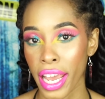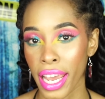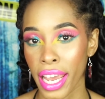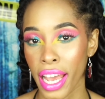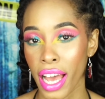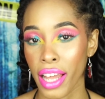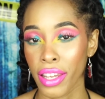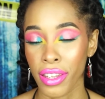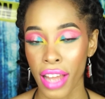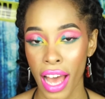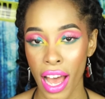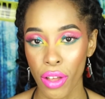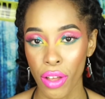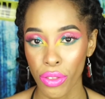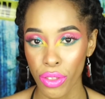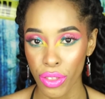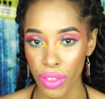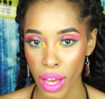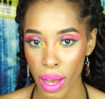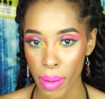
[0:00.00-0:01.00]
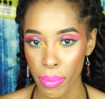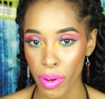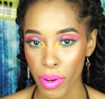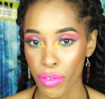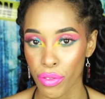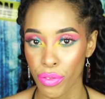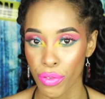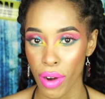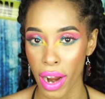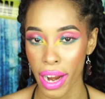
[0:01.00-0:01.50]
a loud thump
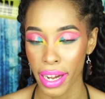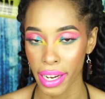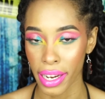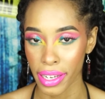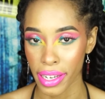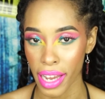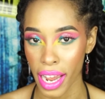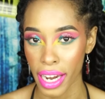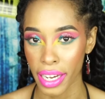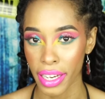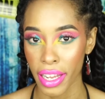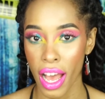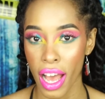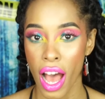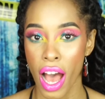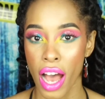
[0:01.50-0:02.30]
Friday night